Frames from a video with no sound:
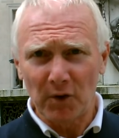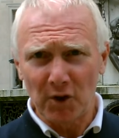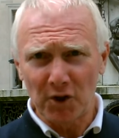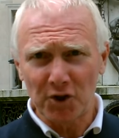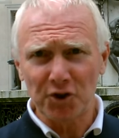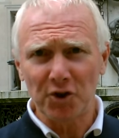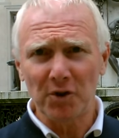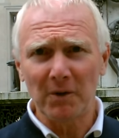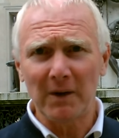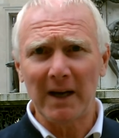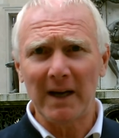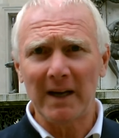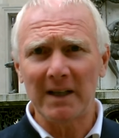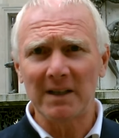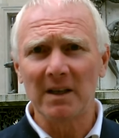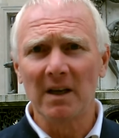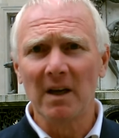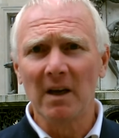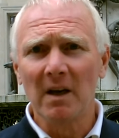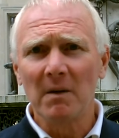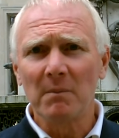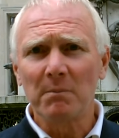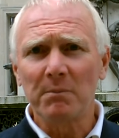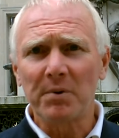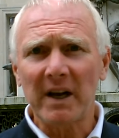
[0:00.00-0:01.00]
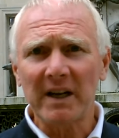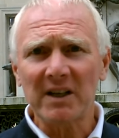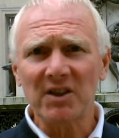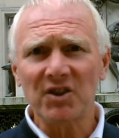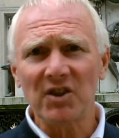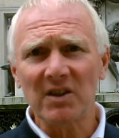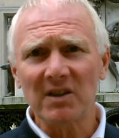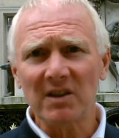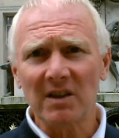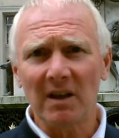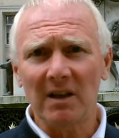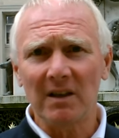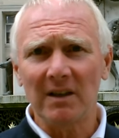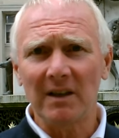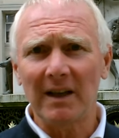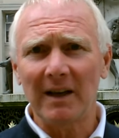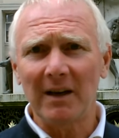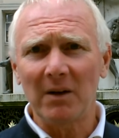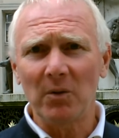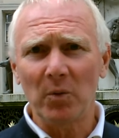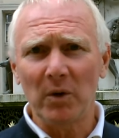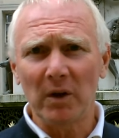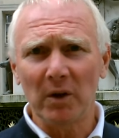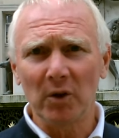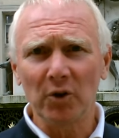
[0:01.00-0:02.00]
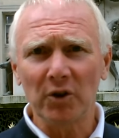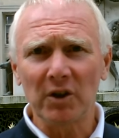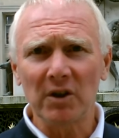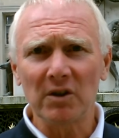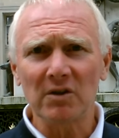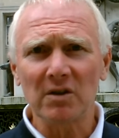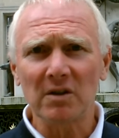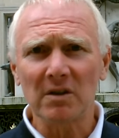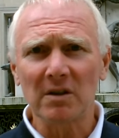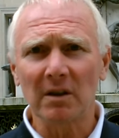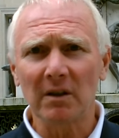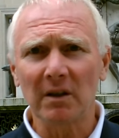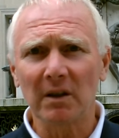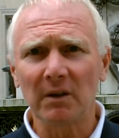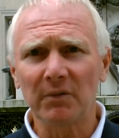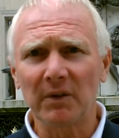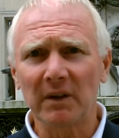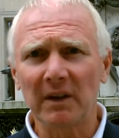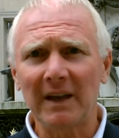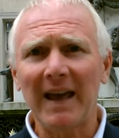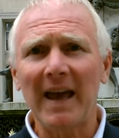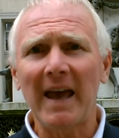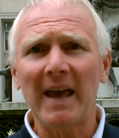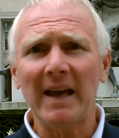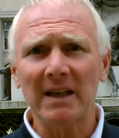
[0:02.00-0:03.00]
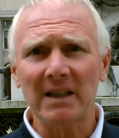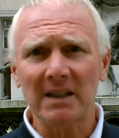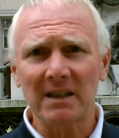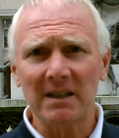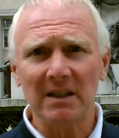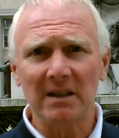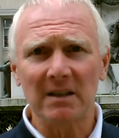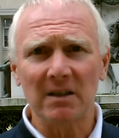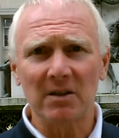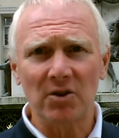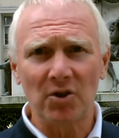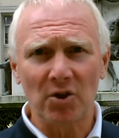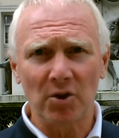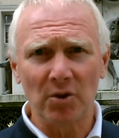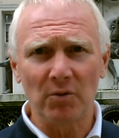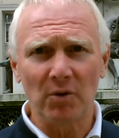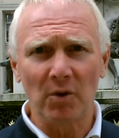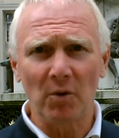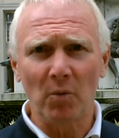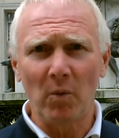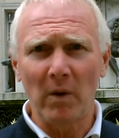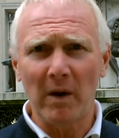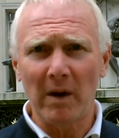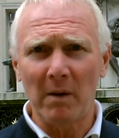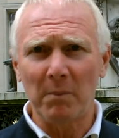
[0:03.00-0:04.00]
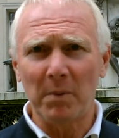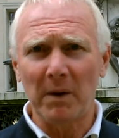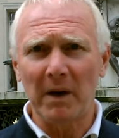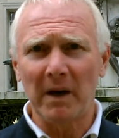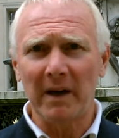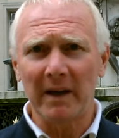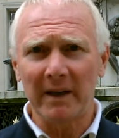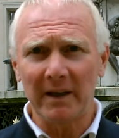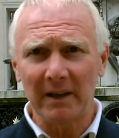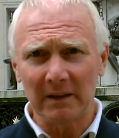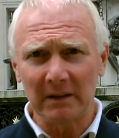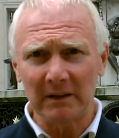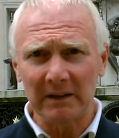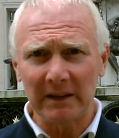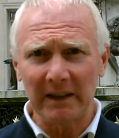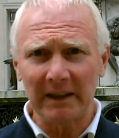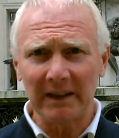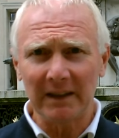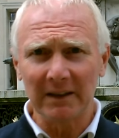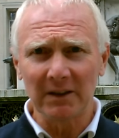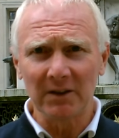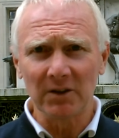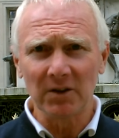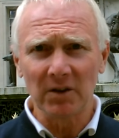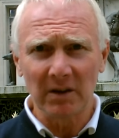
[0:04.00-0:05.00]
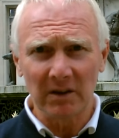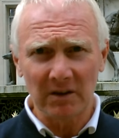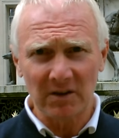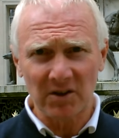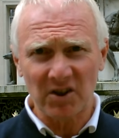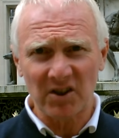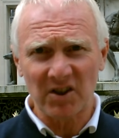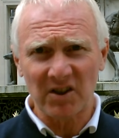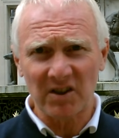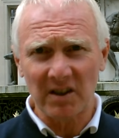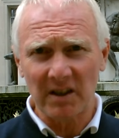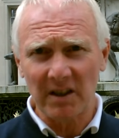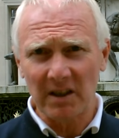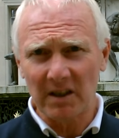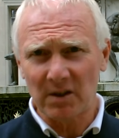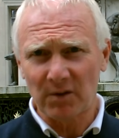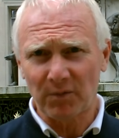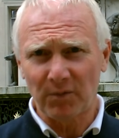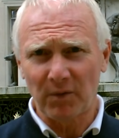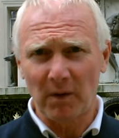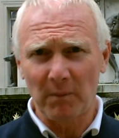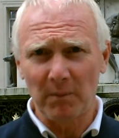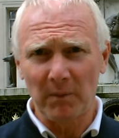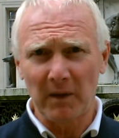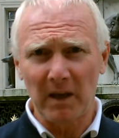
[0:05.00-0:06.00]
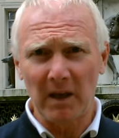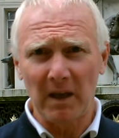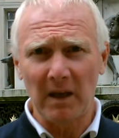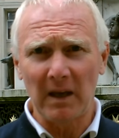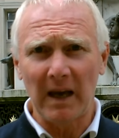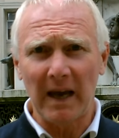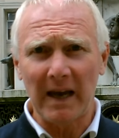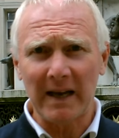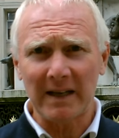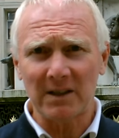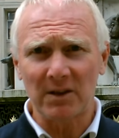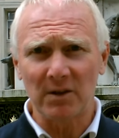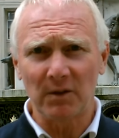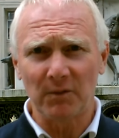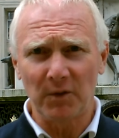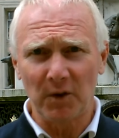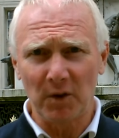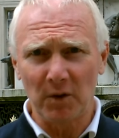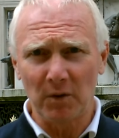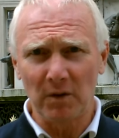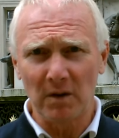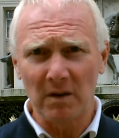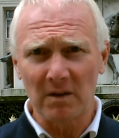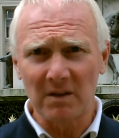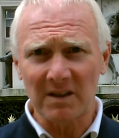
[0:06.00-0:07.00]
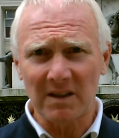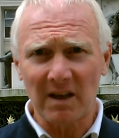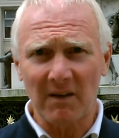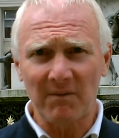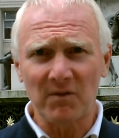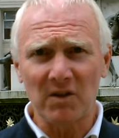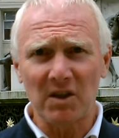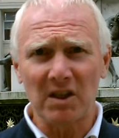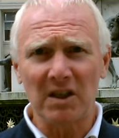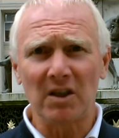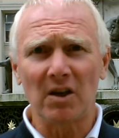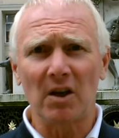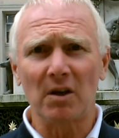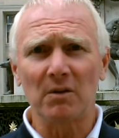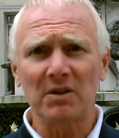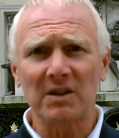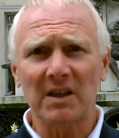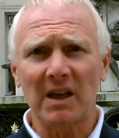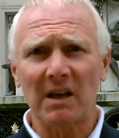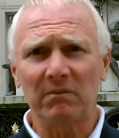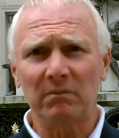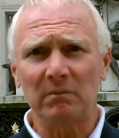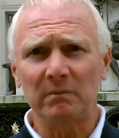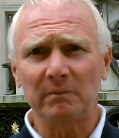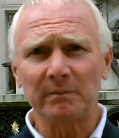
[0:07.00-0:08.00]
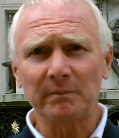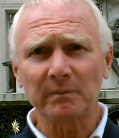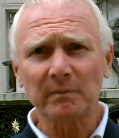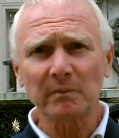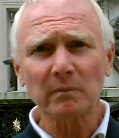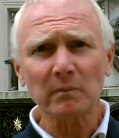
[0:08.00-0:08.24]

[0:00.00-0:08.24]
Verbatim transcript: First you had Brexit, and now we're looking to deliver exit to you, whereby England secedes from the Act of Union 1707.